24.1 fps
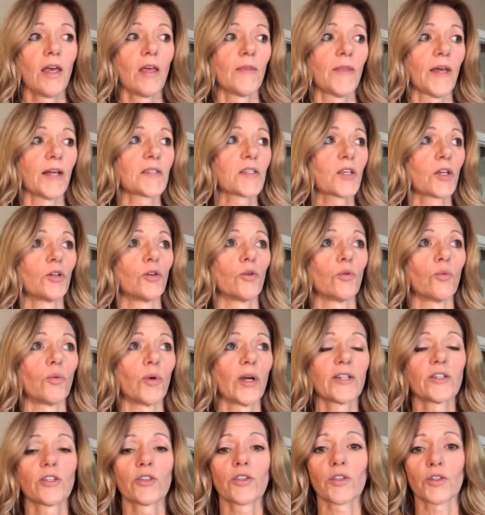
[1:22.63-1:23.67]
that's going to
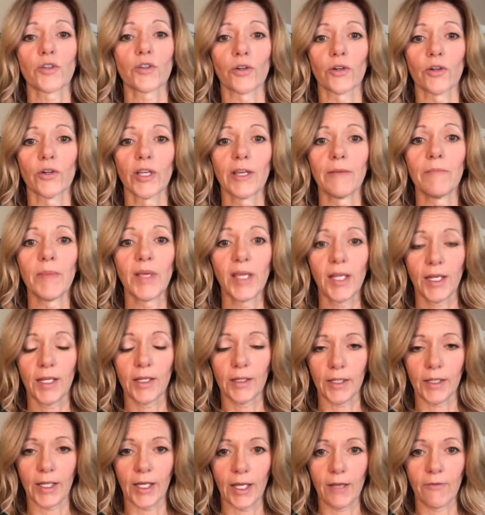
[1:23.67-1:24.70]
register
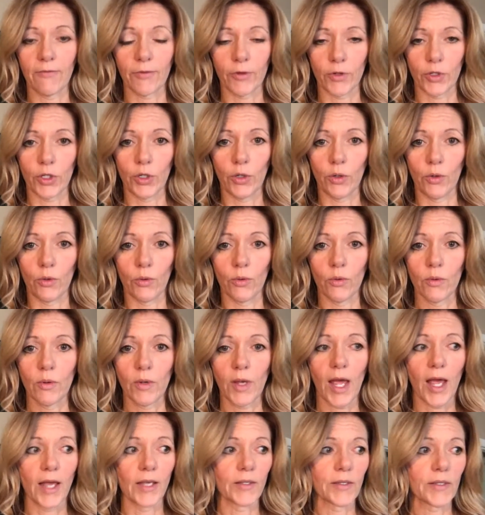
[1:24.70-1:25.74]
immediately for you
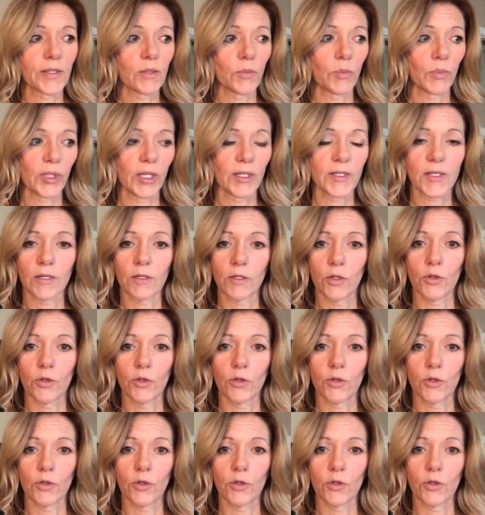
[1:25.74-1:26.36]
as pleasant,